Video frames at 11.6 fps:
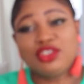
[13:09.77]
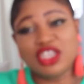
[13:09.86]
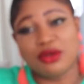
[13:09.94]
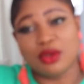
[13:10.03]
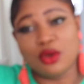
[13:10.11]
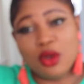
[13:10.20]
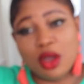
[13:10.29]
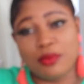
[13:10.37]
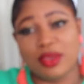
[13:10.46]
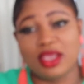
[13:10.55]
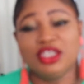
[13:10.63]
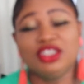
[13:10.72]
trying to go
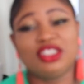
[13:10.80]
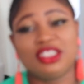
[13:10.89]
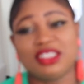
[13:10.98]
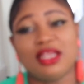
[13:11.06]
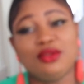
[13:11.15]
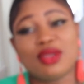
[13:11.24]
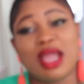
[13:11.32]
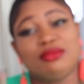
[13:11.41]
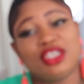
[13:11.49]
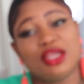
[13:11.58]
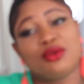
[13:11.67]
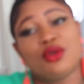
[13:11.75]
up here. She said, look, I'm
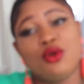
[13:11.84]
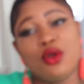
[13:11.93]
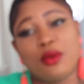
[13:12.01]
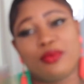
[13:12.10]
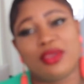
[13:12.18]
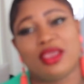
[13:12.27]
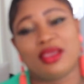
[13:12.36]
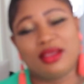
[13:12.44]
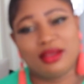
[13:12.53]
trying to go up here.